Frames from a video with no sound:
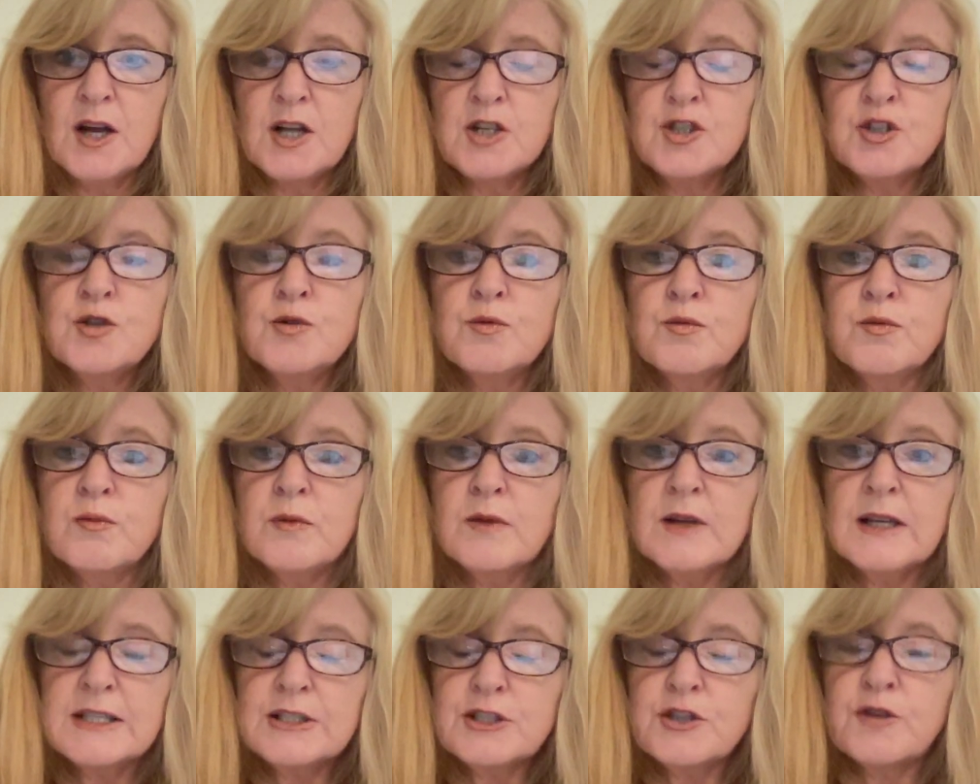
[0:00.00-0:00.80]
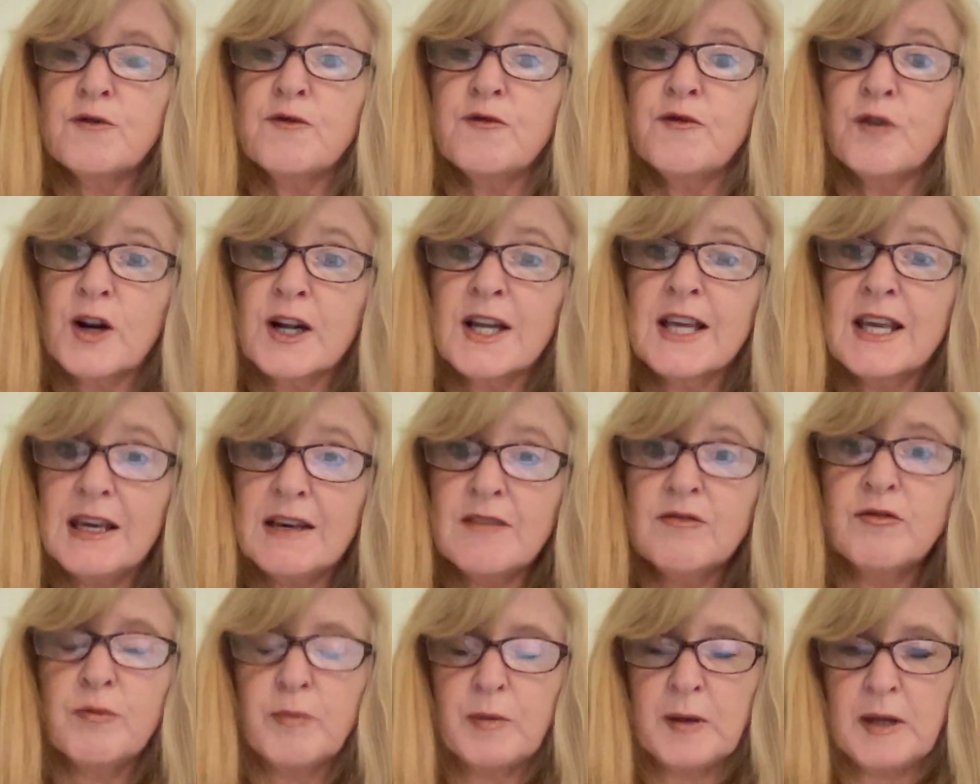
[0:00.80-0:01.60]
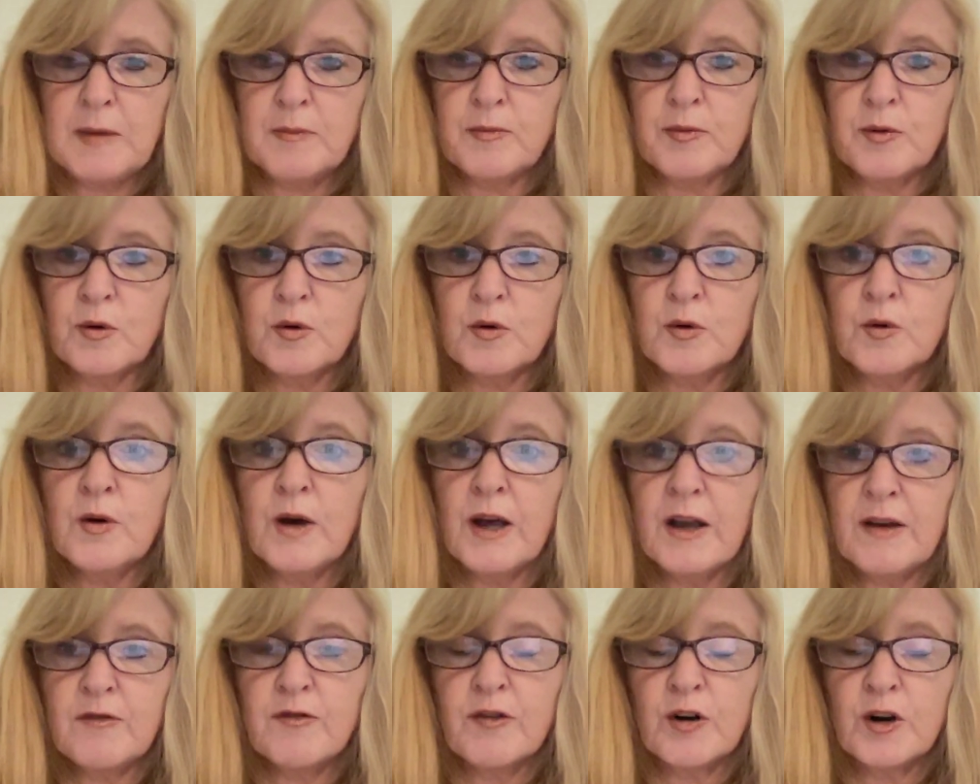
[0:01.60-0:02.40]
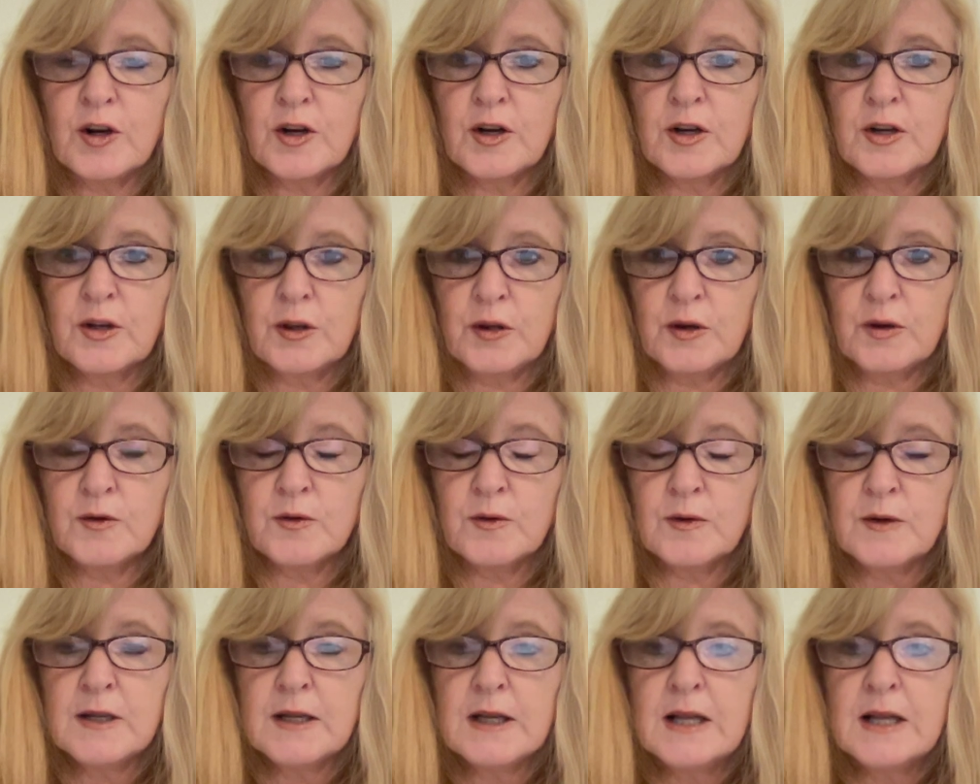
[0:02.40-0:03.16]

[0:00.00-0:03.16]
to forgive people who have hurt you.